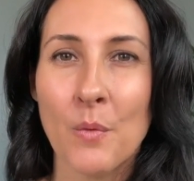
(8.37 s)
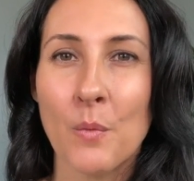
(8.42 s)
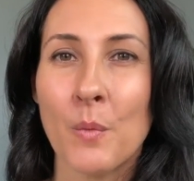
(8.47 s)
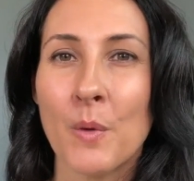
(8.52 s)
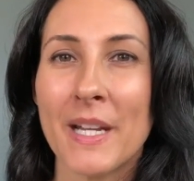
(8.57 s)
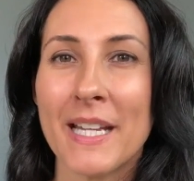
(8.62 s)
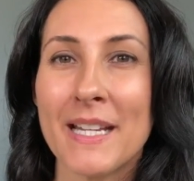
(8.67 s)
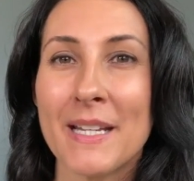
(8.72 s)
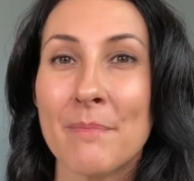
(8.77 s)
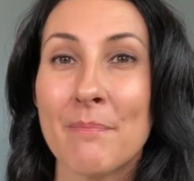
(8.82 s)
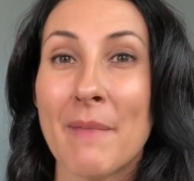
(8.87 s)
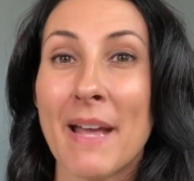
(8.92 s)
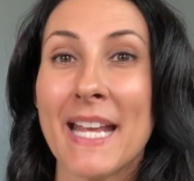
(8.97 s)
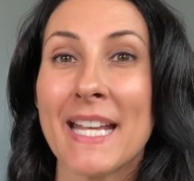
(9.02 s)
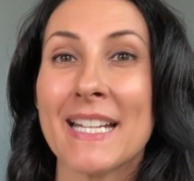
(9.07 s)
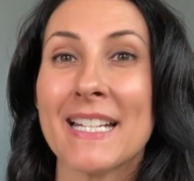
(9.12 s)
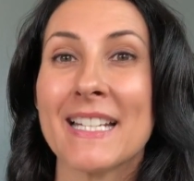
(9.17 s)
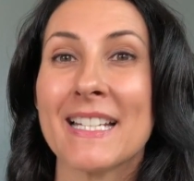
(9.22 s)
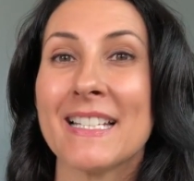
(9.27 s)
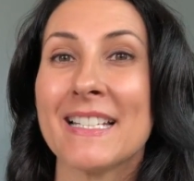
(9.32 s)
We
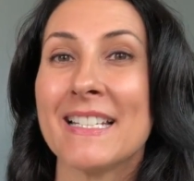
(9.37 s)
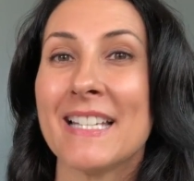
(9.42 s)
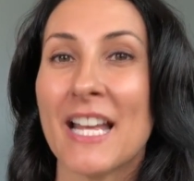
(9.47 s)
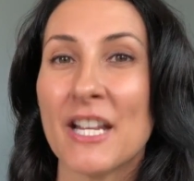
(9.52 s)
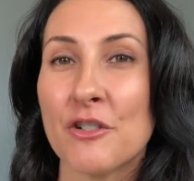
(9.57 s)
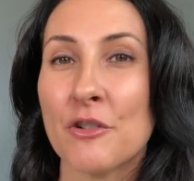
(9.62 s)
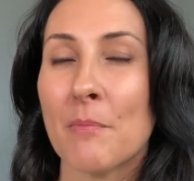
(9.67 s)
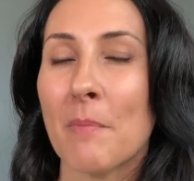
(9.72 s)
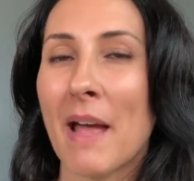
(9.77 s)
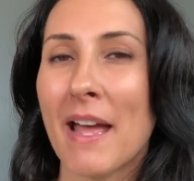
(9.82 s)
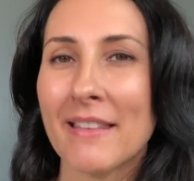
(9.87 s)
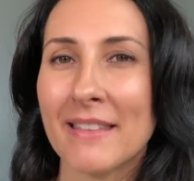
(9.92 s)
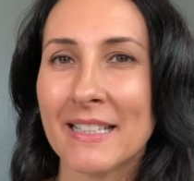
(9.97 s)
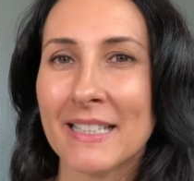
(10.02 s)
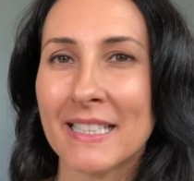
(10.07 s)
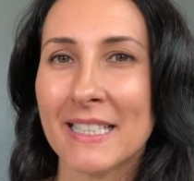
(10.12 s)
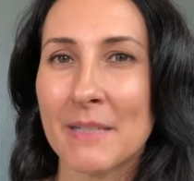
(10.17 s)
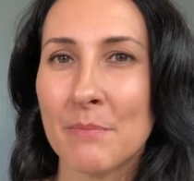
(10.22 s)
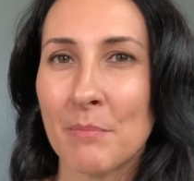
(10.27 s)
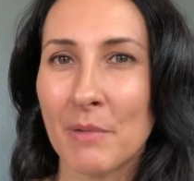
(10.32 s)
make
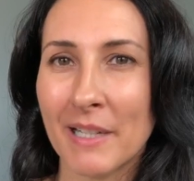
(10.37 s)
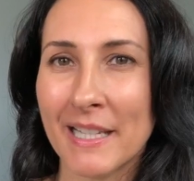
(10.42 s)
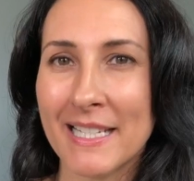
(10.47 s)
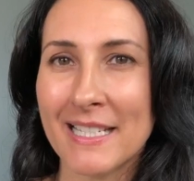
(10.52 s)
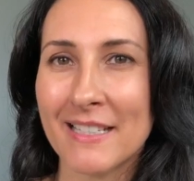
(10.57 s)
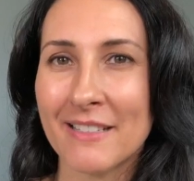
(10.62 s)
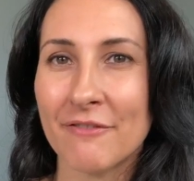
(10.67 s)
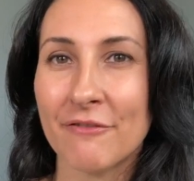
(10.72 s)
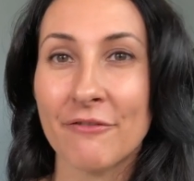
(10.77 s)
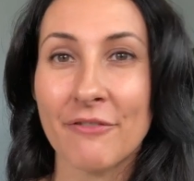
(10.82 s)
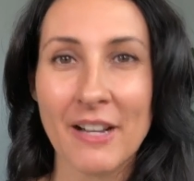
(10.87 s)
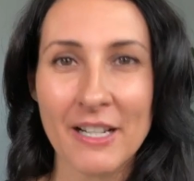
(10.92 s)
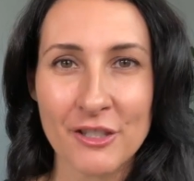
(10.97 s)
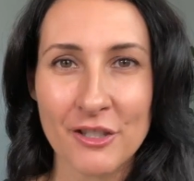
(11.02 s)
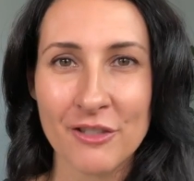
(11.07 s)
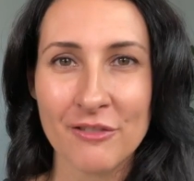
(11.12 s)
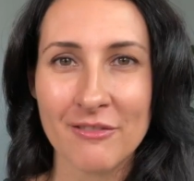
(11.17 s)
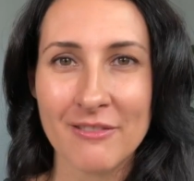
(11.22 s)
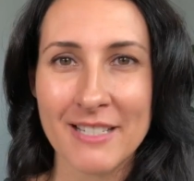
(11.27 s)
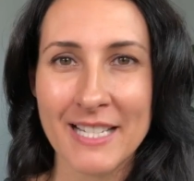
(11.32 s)
naturopathically blended
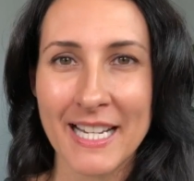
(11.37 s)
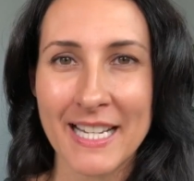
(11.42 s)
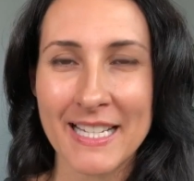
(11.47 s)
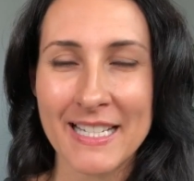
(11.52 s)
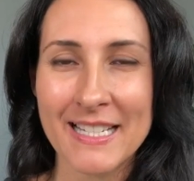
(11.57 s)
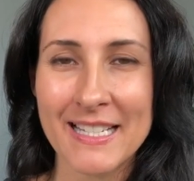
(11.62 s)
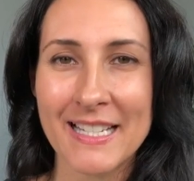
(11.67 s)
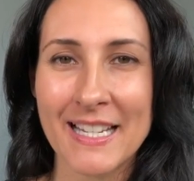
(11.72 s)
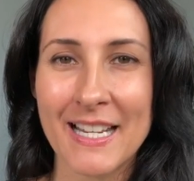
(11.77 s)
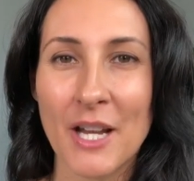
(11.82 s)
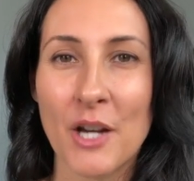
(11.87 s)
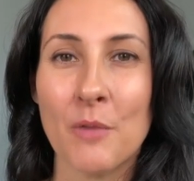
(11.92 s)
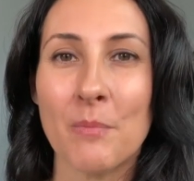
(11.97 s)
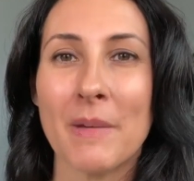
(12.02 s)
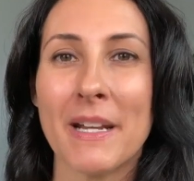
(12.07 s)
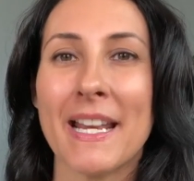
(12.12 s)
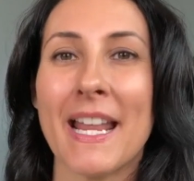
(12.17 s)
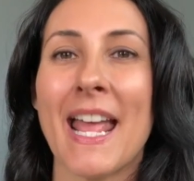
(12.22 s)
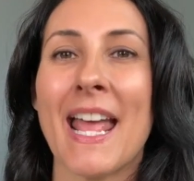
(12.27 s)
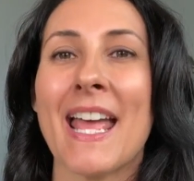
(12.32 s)
functional teas that
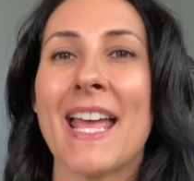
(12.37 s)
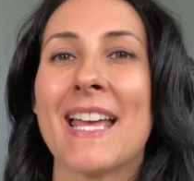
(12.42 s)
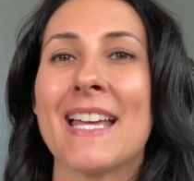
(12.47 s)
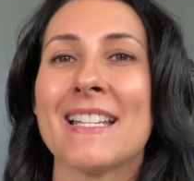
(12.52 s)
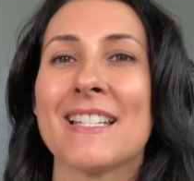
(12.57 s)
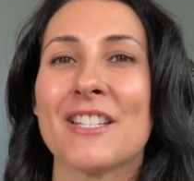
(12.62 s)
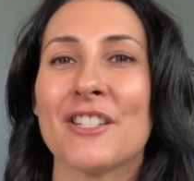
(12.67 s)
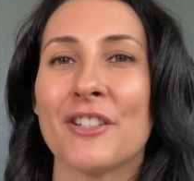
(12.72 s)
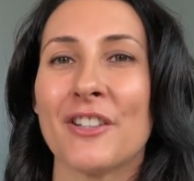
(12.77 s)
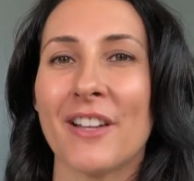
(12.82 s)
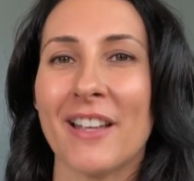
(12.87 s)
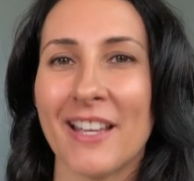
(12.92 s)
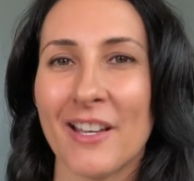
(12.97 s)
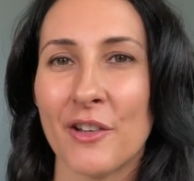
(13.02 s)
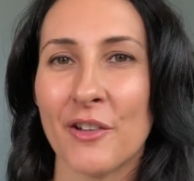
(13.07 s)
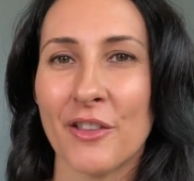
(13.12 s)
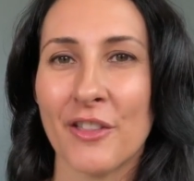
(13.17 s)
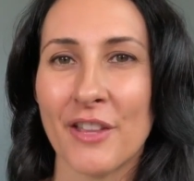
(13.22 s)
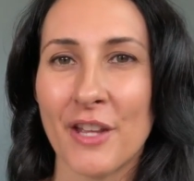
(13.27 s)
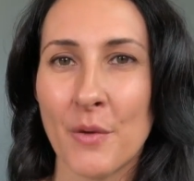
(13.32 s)
help enhance your
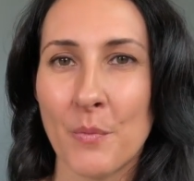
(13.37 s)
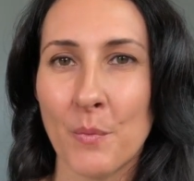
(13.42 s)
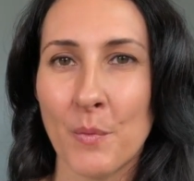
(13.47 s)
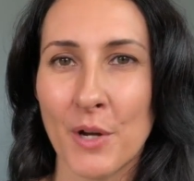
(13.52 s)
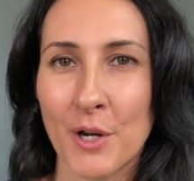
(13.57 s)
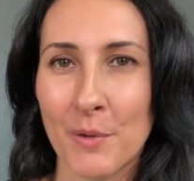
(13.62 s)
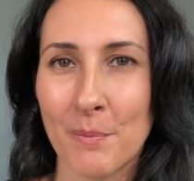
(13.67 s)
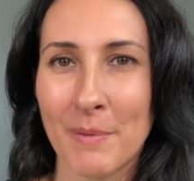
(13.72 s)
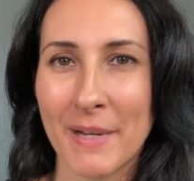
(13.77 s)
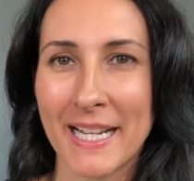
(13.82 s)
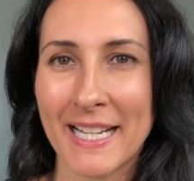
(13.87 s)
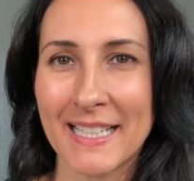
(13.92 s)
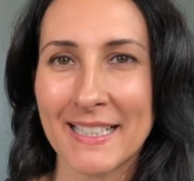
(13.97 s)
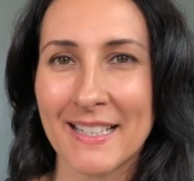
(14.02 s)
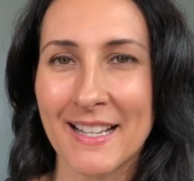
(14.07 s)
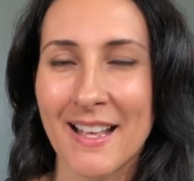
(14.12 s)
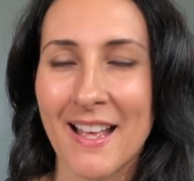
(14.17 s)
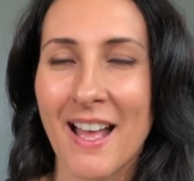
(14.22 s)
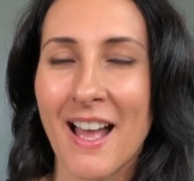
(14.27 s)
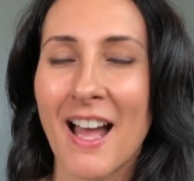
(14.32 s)
health and
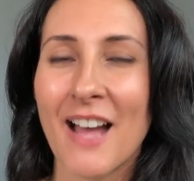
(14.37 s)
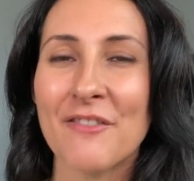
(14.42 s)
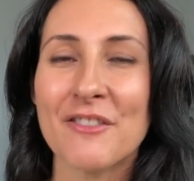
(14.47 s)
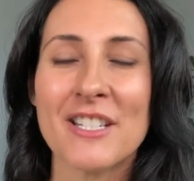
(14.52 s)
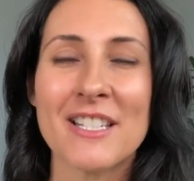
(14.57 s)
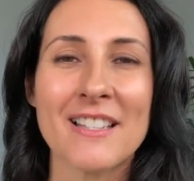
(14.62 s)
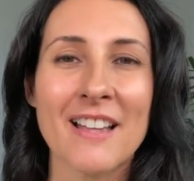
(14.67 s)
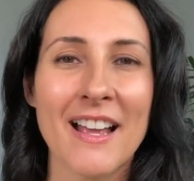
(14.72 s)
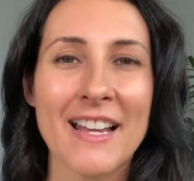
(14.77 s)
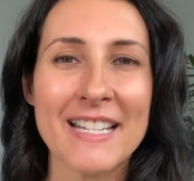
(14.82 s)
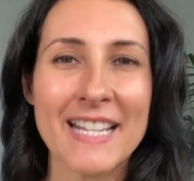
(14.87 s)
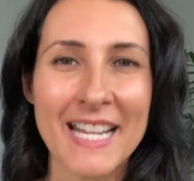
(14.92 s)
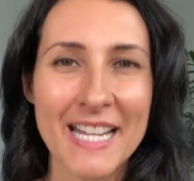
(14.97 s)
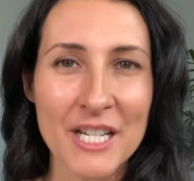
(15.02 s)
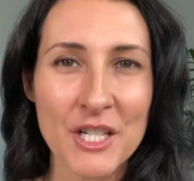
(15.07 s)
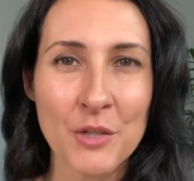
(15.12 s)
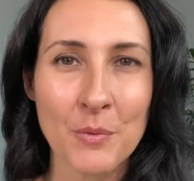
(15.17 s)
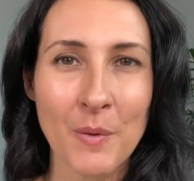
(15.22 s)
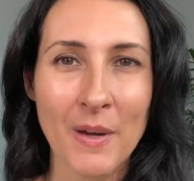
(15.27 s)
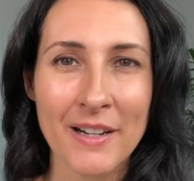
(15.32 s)
well-being. I've designed
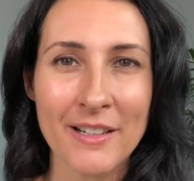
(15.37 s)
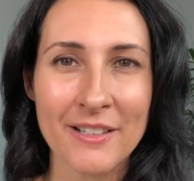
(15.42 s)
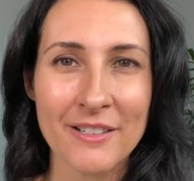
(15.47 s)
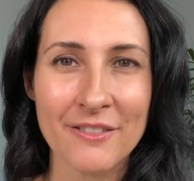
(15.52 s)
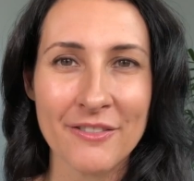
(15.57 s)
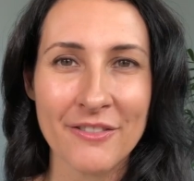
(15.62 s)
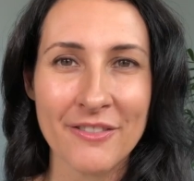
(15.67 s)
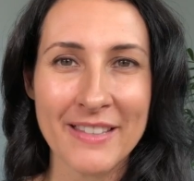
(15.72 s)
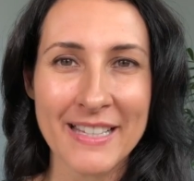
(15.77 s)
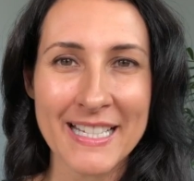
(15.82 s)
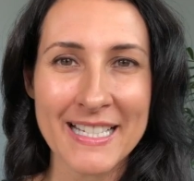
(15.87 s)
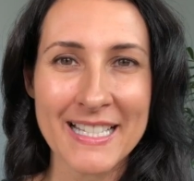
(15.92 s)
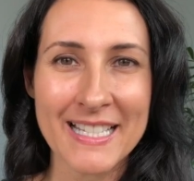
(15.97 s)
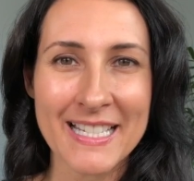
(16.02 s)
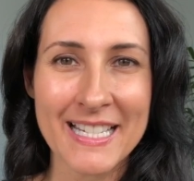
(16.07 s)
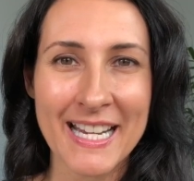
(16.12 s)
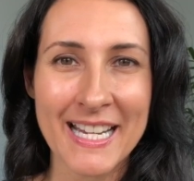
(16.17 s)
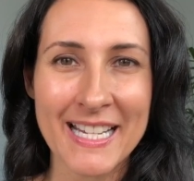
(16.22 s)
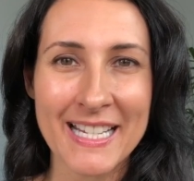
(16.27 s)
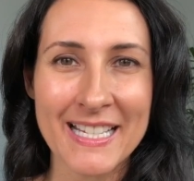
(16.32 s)
each one of
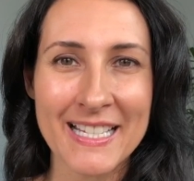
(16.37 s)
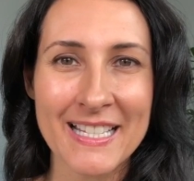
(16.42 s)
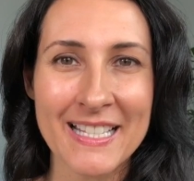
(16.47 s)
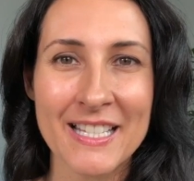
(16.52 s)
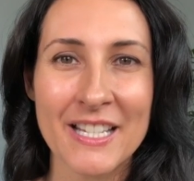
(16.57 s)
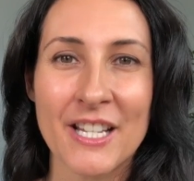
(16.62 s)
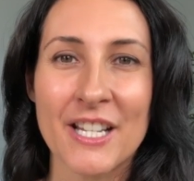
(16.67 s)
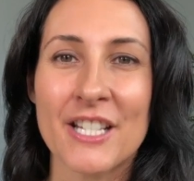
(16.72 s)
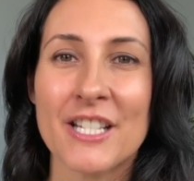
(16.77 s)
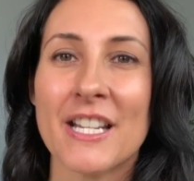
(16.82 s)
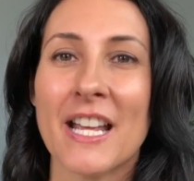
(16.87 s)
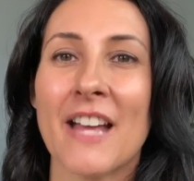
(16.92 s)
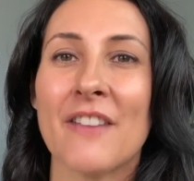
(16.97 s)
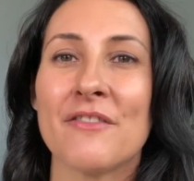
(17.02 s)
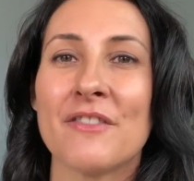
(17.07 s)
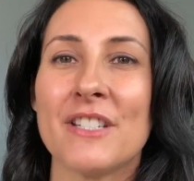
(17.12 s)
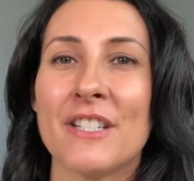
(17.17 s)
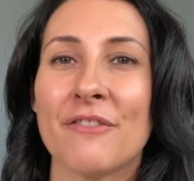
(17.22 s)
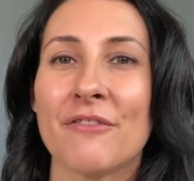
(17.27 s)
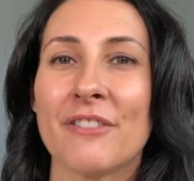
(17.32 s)
these teas to
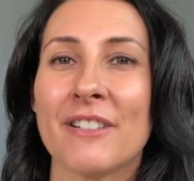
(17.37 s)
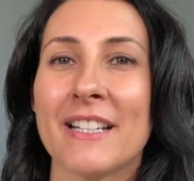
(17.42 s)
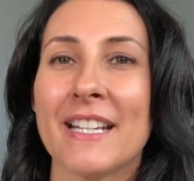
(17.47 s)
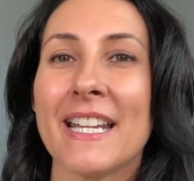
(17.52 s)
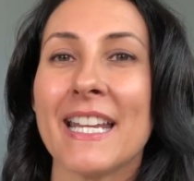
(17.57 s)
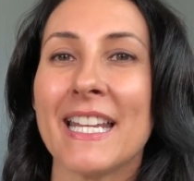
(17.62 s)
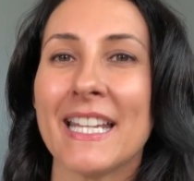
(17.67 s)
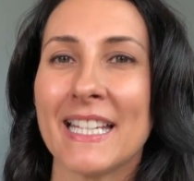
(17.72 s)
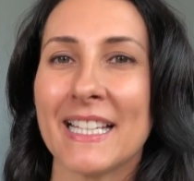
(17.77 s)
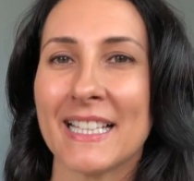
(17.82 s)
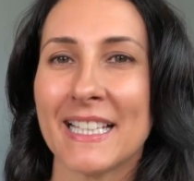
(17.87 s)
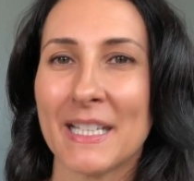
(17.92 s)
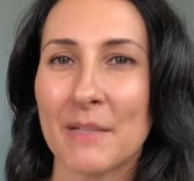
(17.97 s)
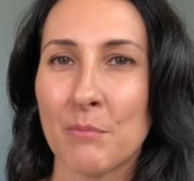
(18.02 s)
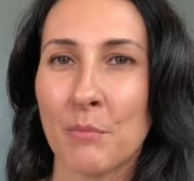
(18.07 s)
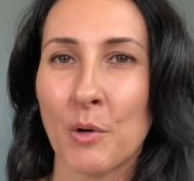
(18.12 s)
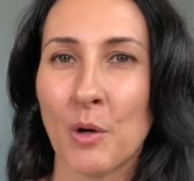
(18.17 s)
have different healing